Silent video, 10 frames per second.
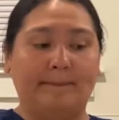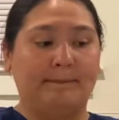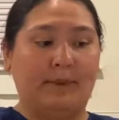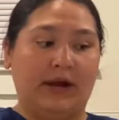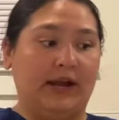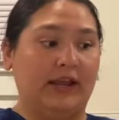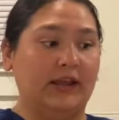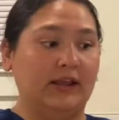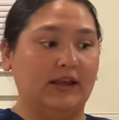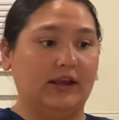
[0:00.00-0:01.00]
by
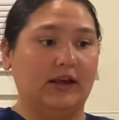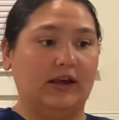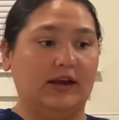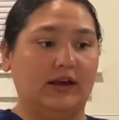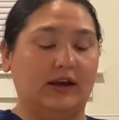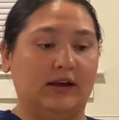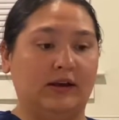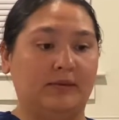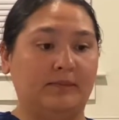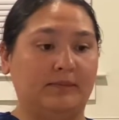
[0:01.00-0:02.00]

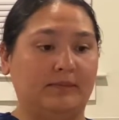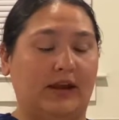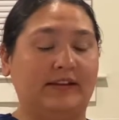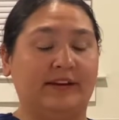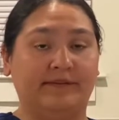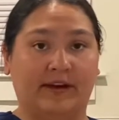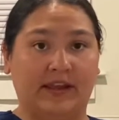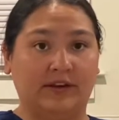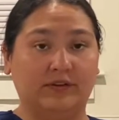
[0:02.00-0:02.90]
identifying